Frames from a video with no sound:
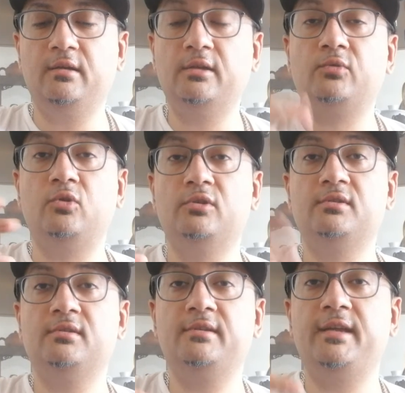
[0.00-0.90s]

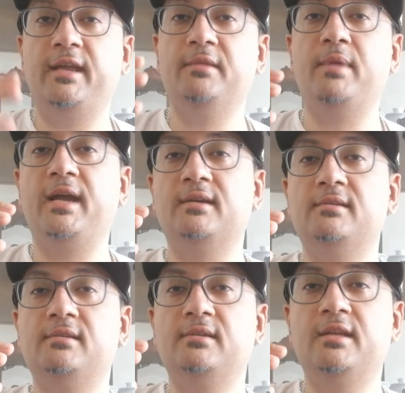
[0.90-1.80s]
tours in the
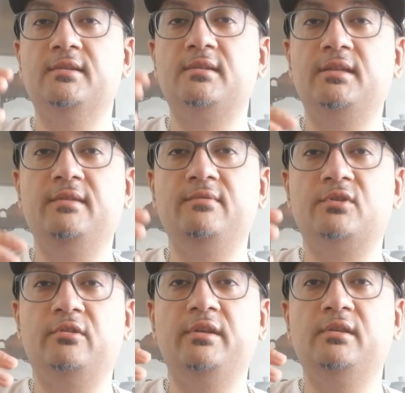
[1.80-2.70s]
bags, in the sleeves,
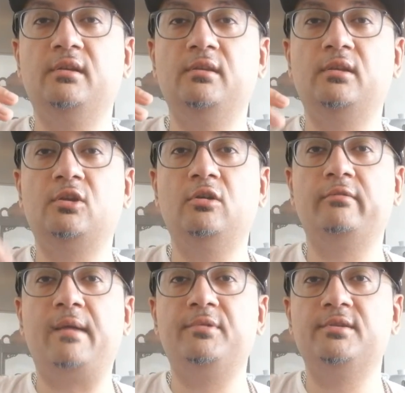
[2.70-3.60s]
or in the tong
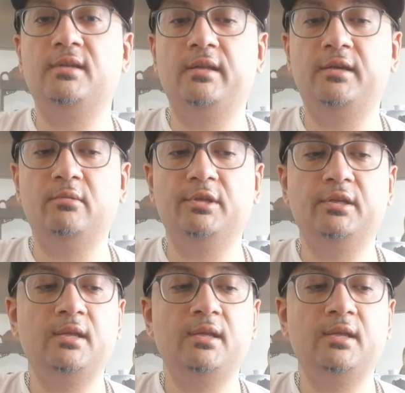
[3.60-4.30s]
wrappers that they come in.